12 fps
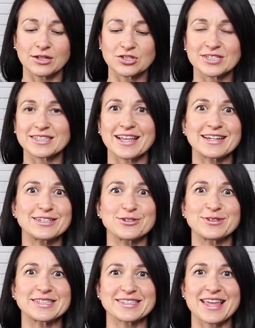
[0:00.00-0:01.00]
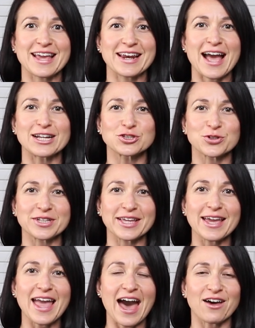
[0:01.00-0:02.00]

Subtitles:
just let it do its thing naturally